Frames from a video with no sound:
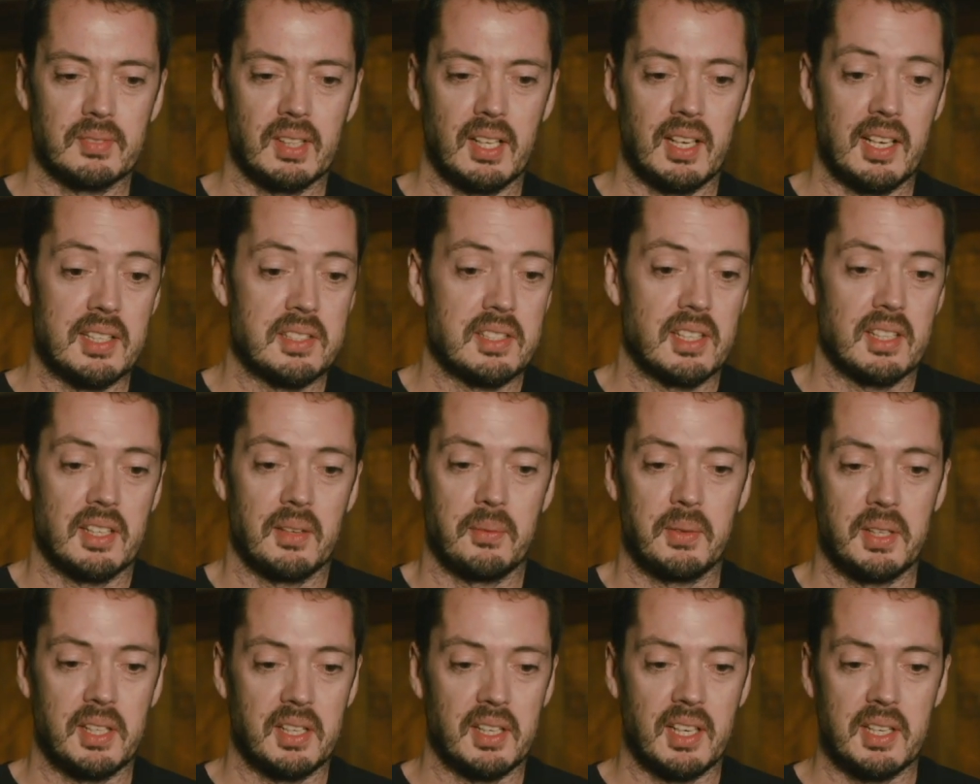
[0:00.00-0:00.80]
as
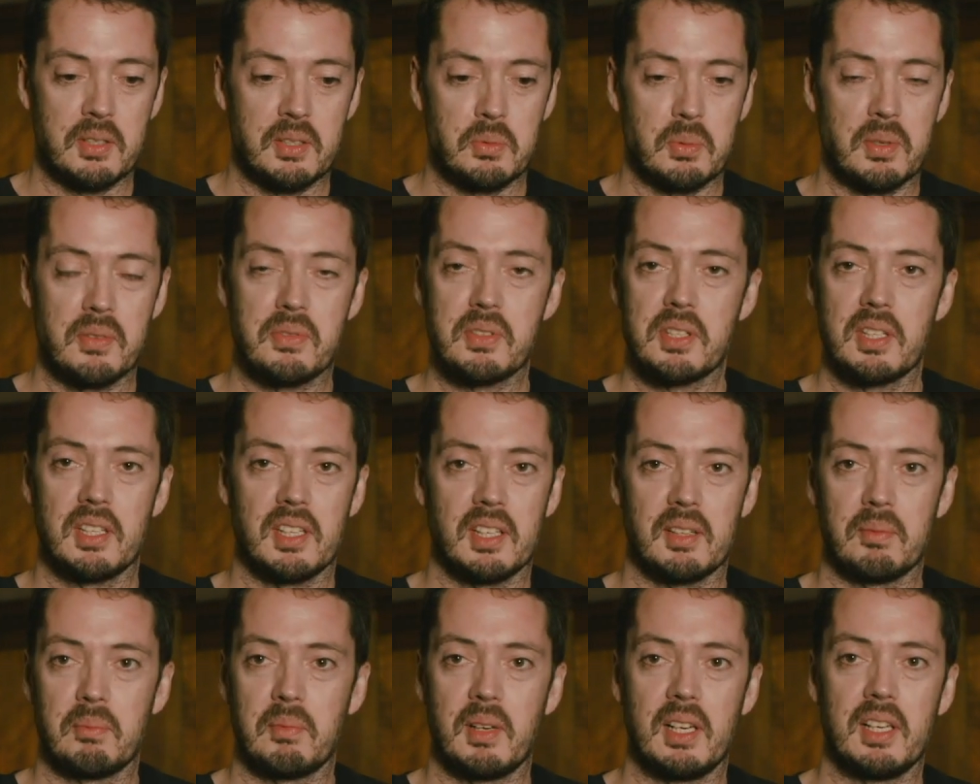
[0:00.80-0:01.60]
we've seen
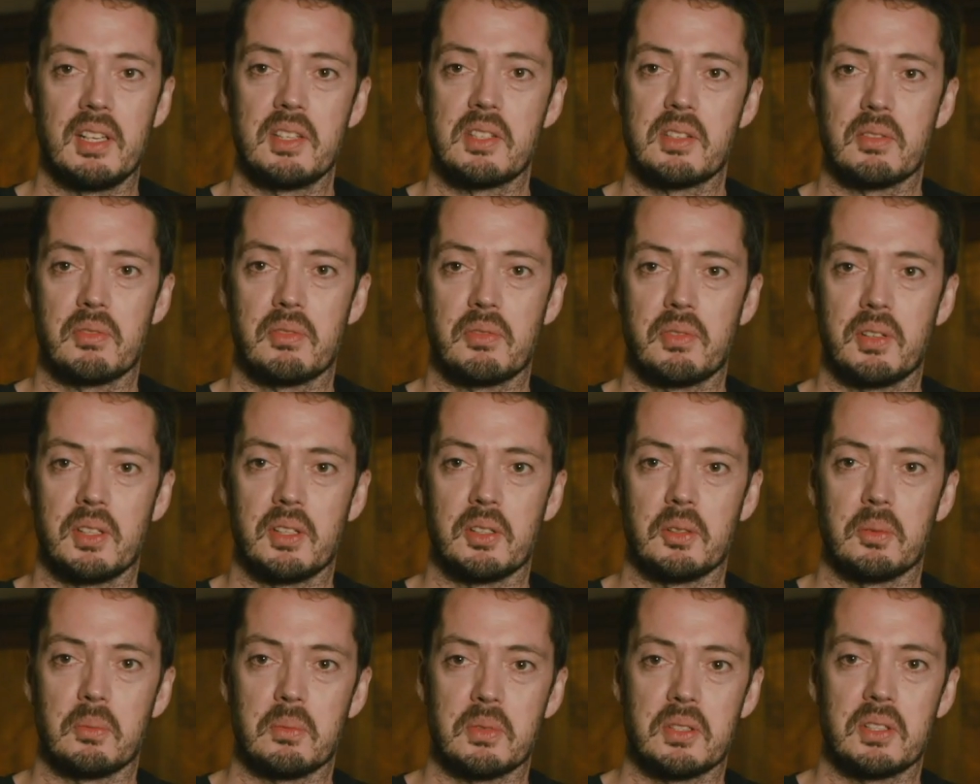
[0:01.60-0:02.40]
in millions of
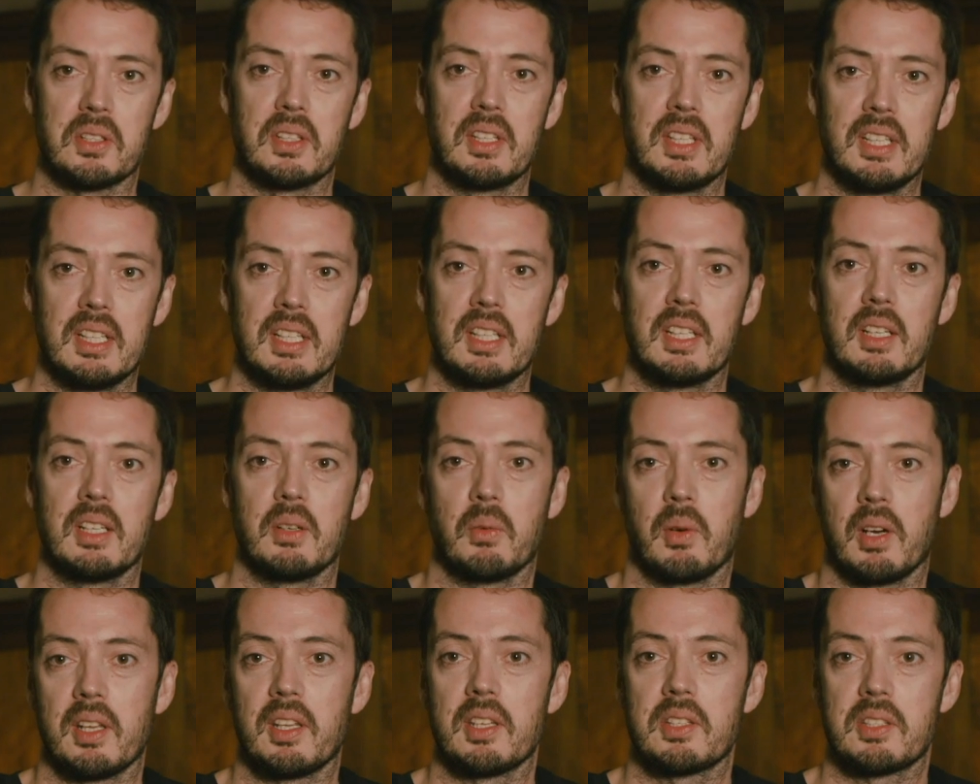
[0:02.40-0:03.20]
films,
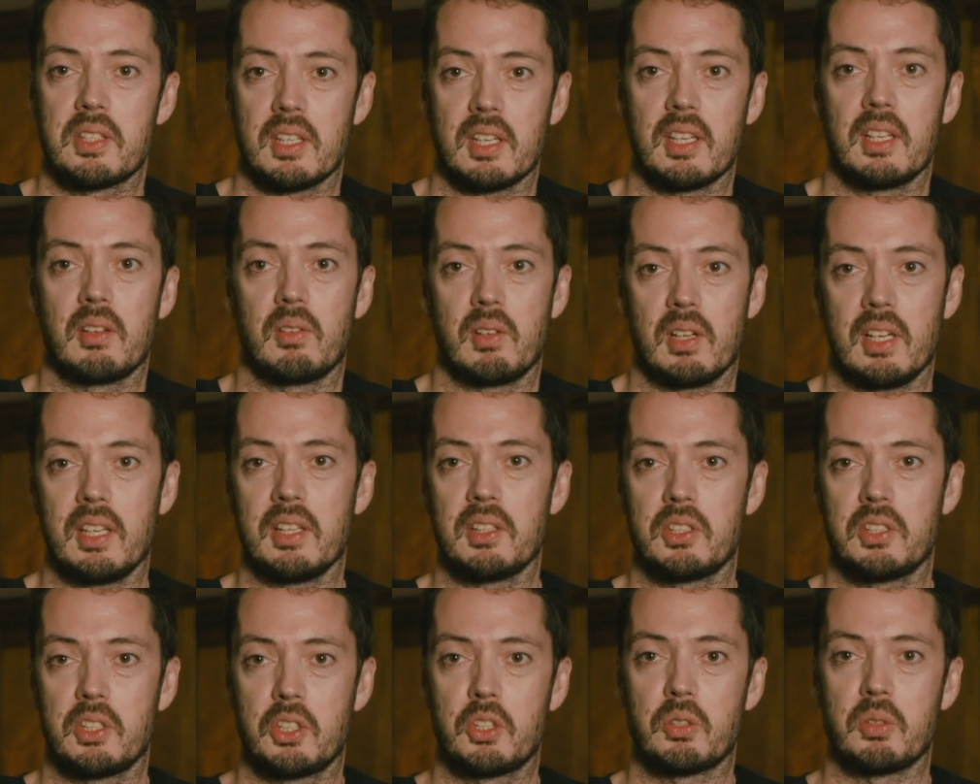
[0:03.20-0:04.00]
where this thing really
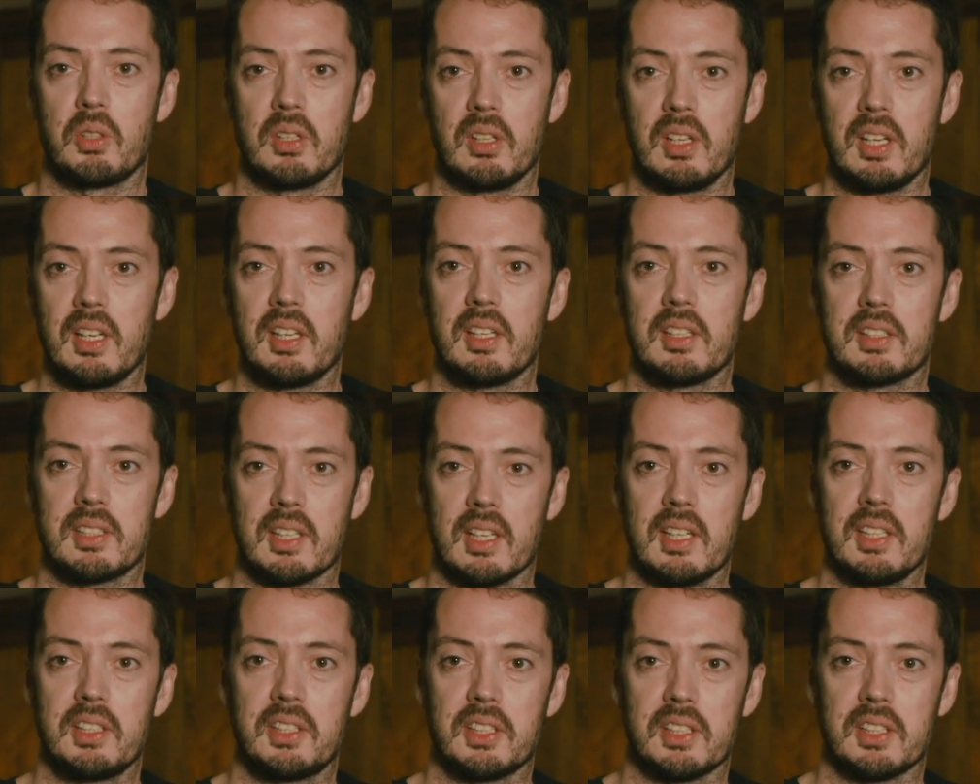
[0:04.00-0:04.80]
is truly
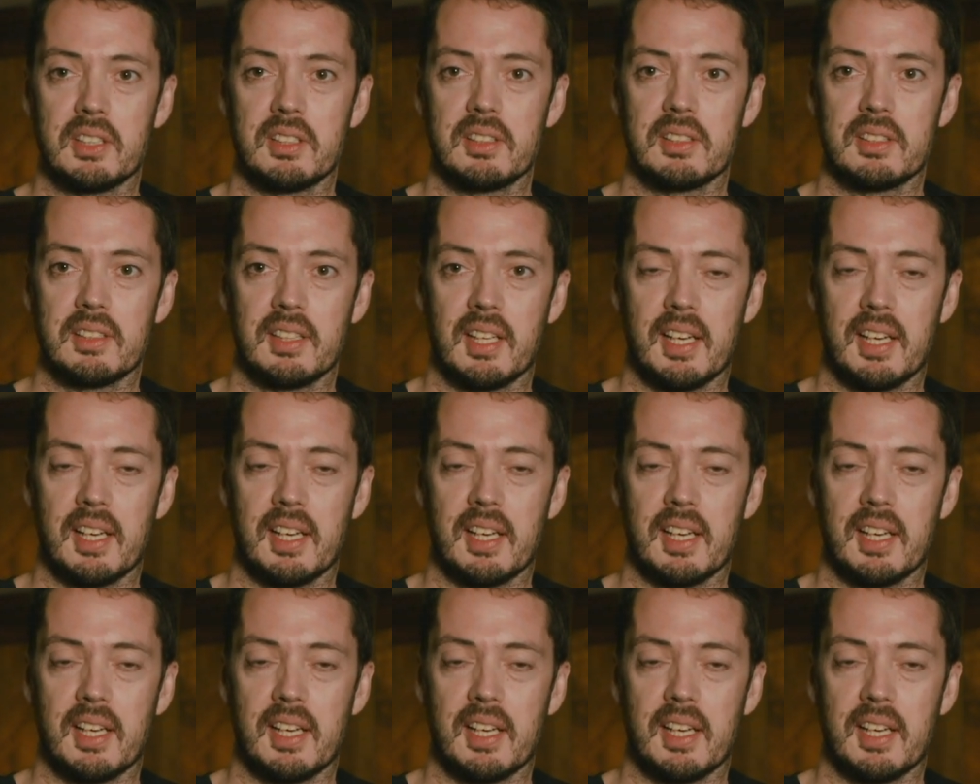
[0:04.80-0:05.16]
intelligent,